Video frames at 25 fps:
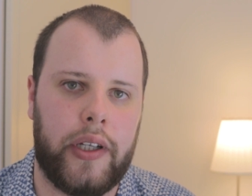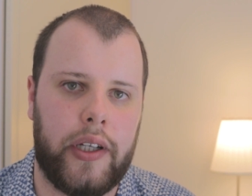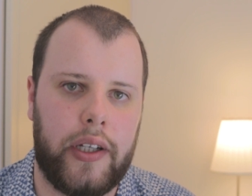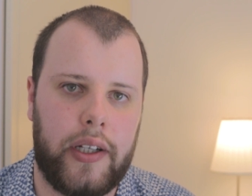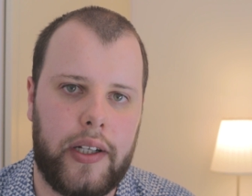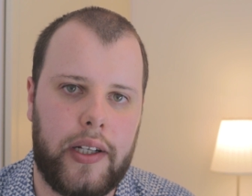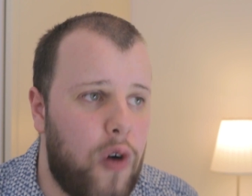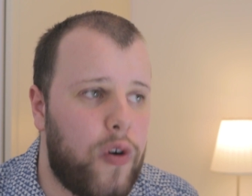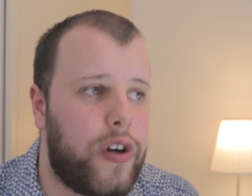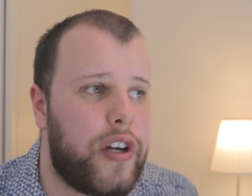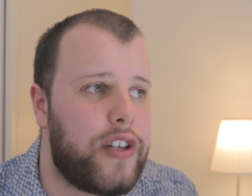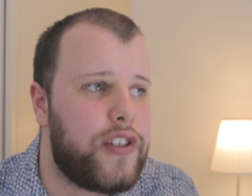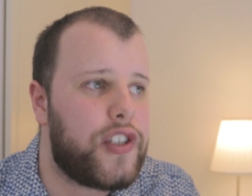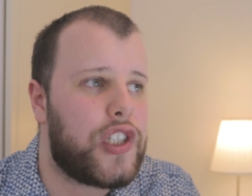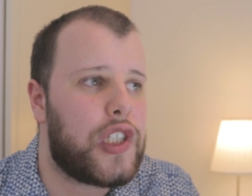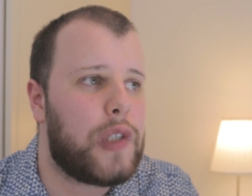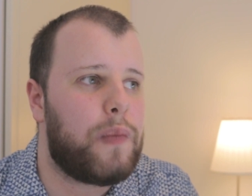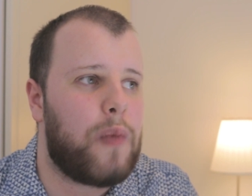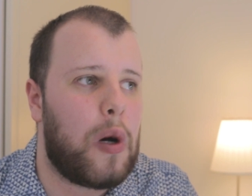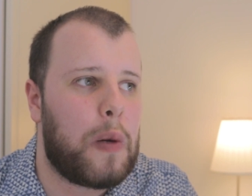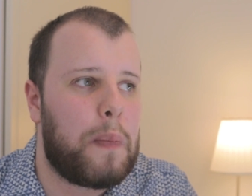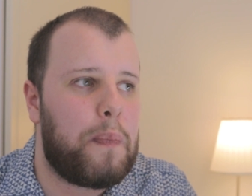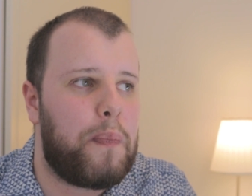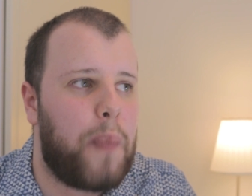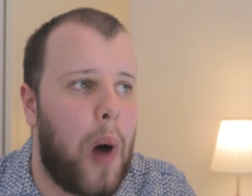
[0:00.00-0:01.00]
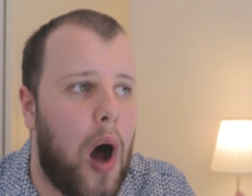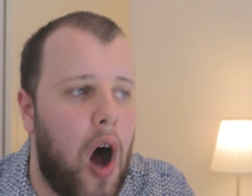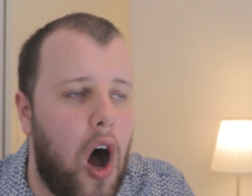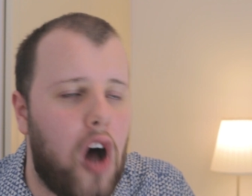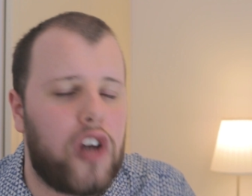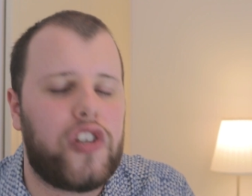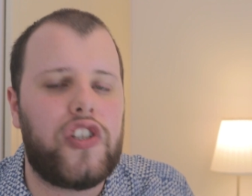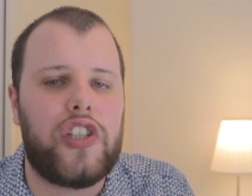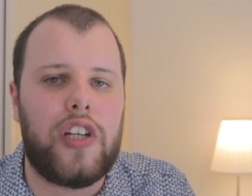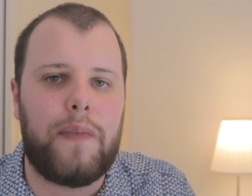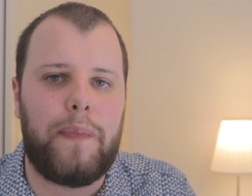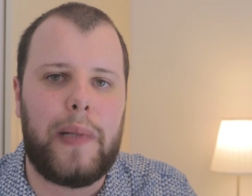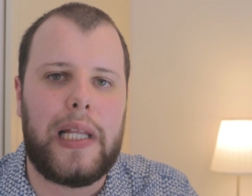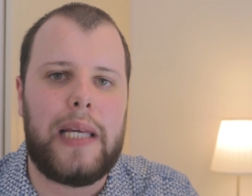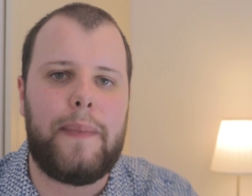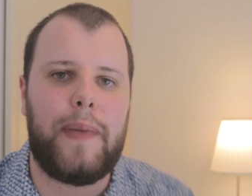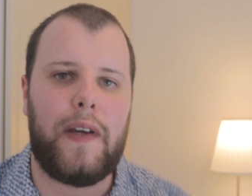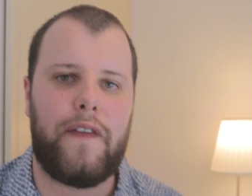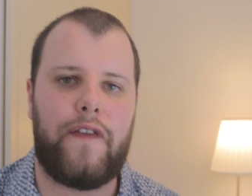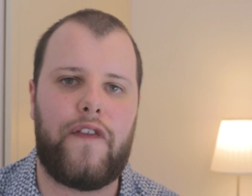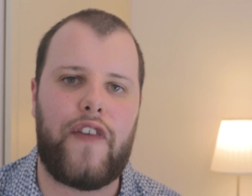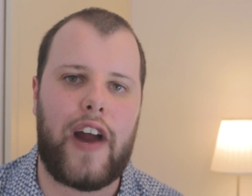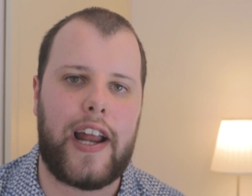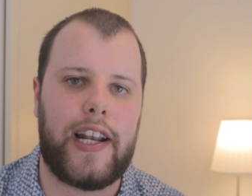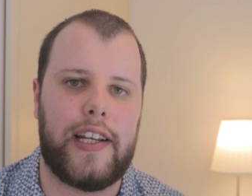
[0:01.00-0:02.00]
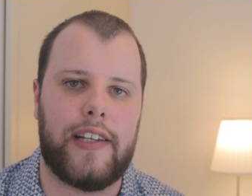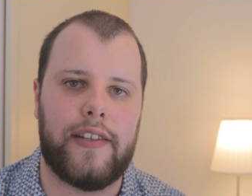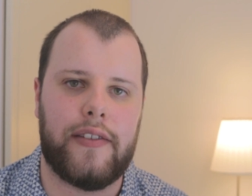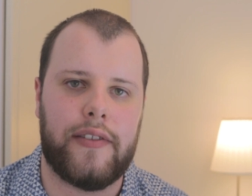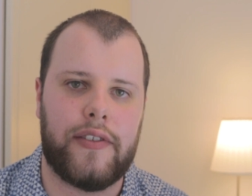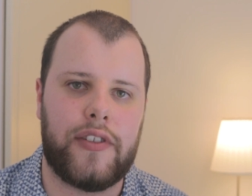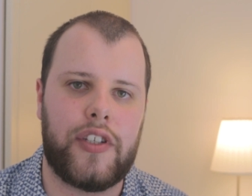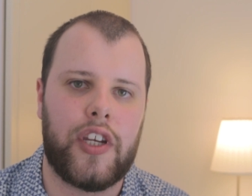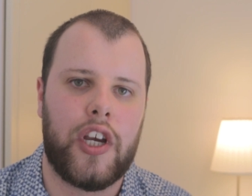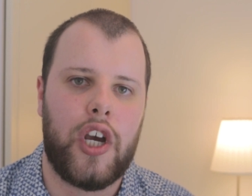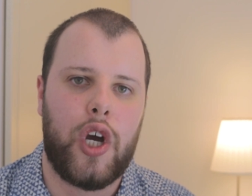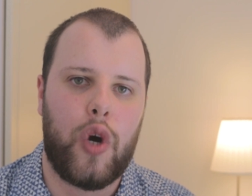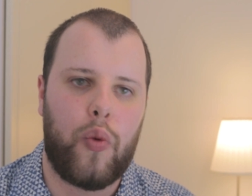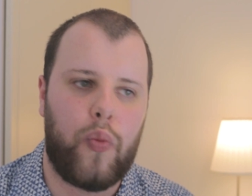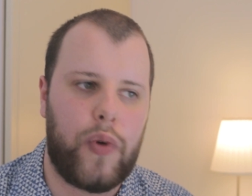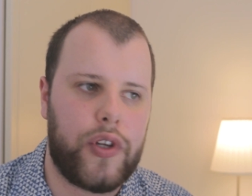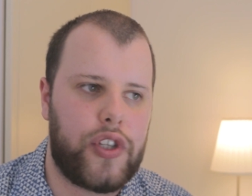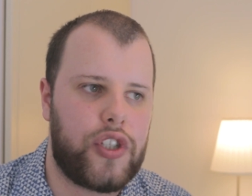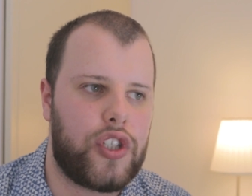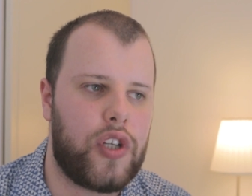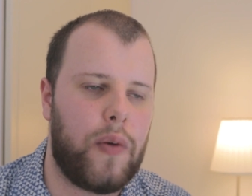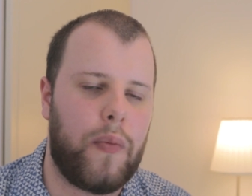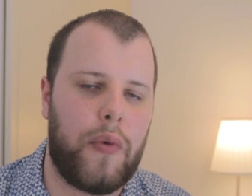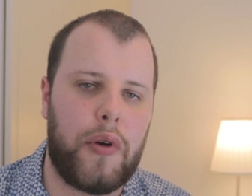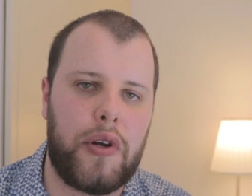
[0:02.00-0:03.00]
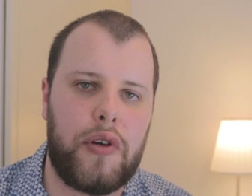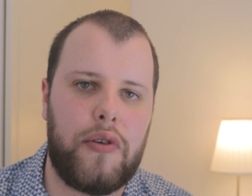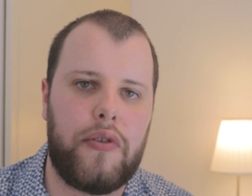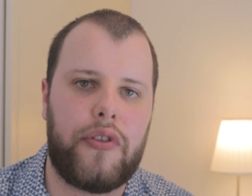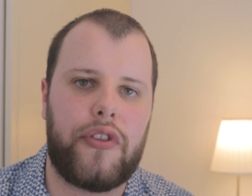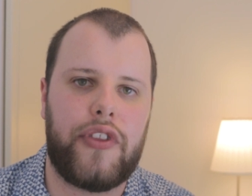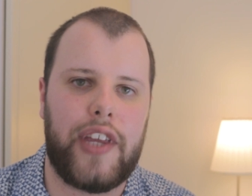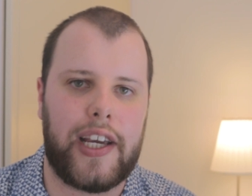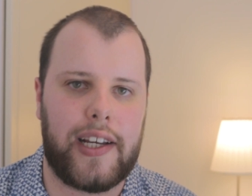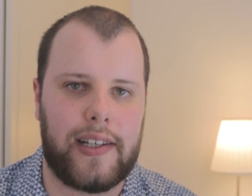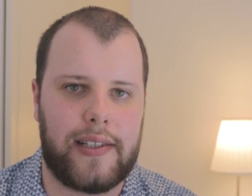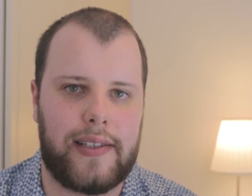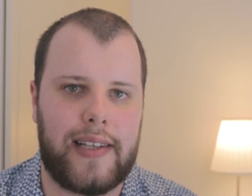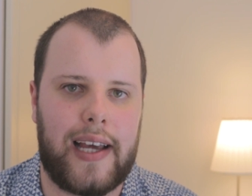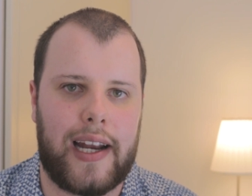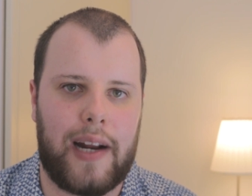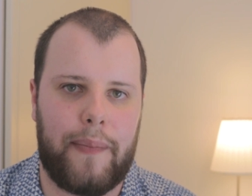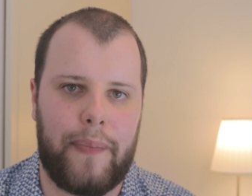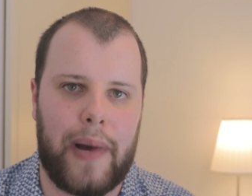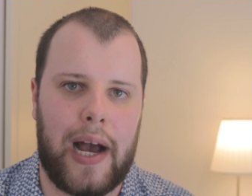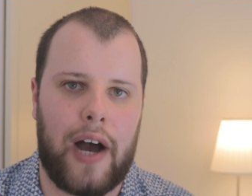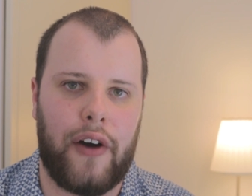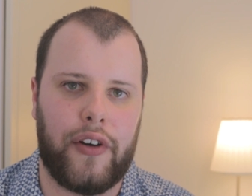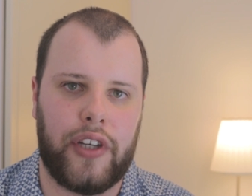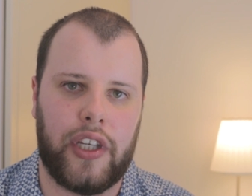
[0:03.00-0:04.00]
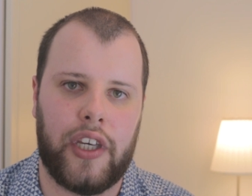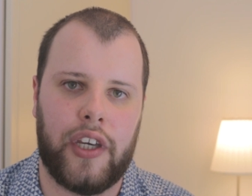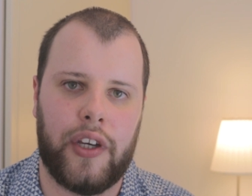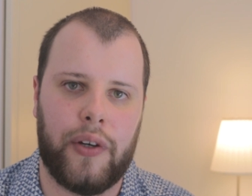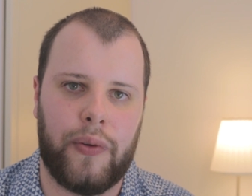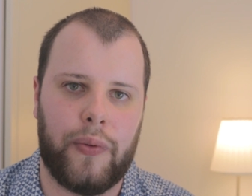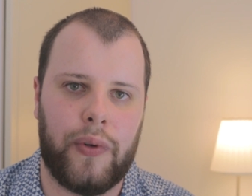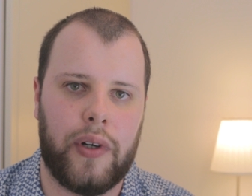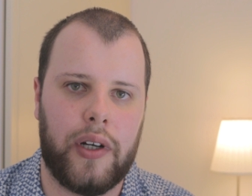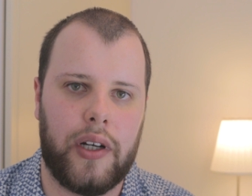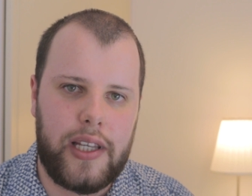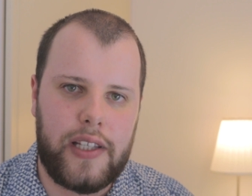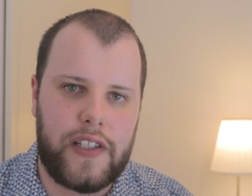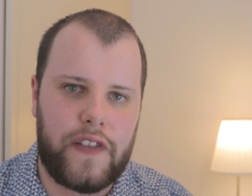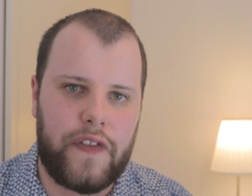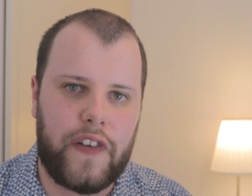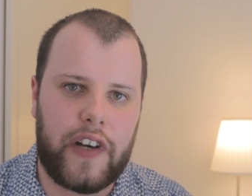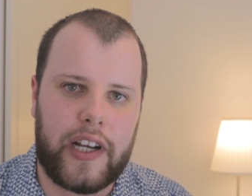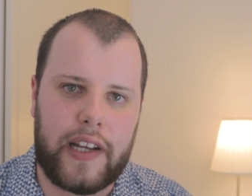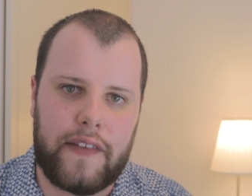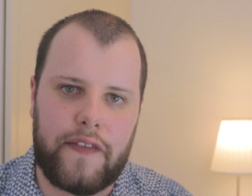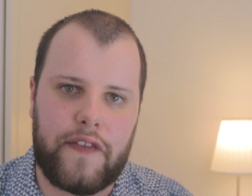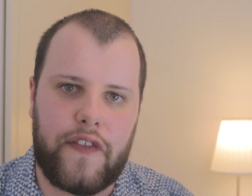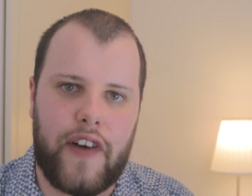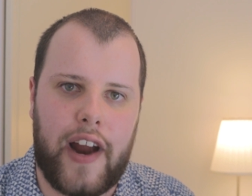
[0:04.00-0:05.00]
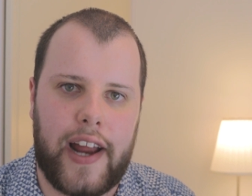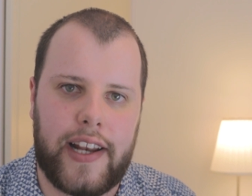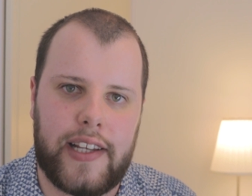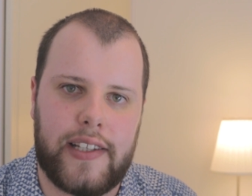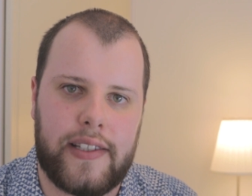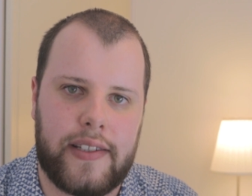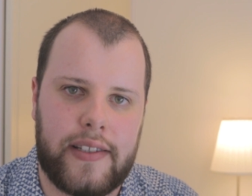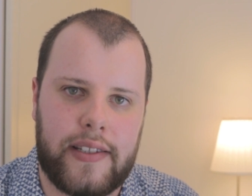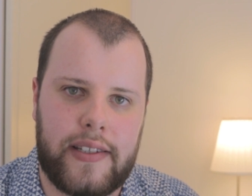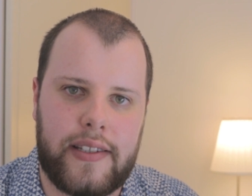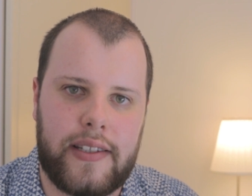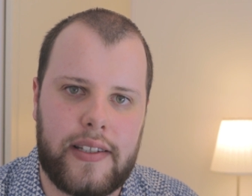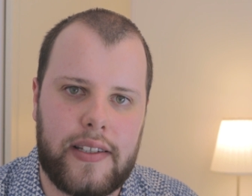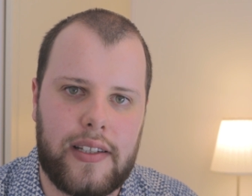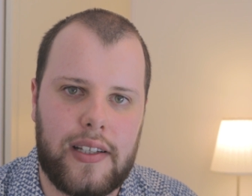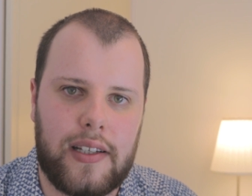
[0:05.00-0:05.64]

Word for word: How can someone possibly be friends with someone who thinks that about you? Where are these fucking friends?